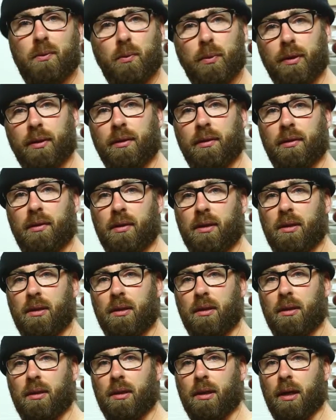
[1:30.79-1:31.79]
with
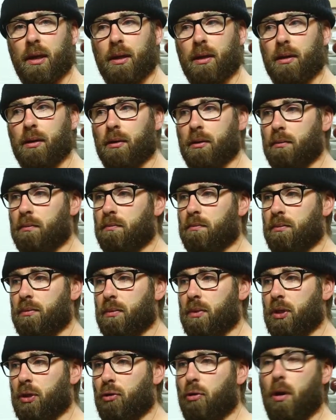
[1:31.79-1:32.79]
the
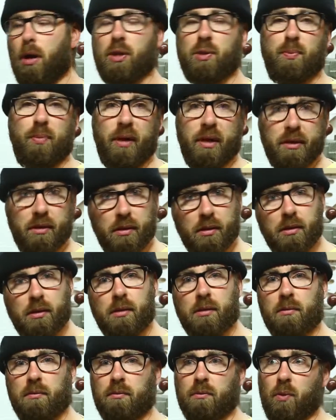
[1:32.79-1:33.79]
cross
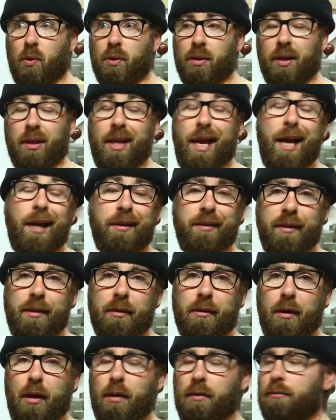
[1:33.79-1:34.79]
braces, or the lack
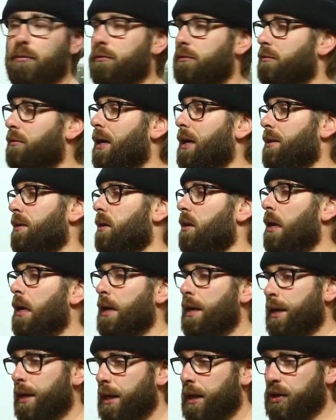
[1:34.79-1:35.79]
thereof rather.
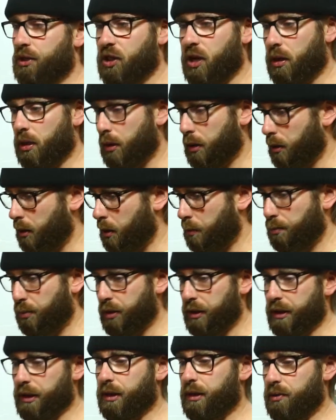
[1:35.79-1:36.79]
It's got a
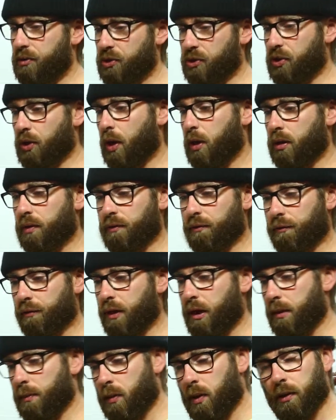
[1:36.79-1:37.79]
pretty good solid
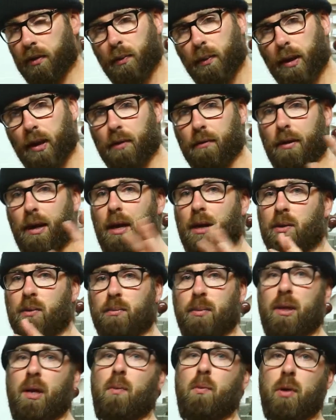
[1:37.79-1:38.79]
frame all the way around,
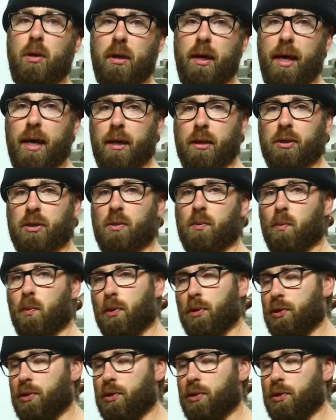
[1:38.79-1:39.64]
but I want to add some more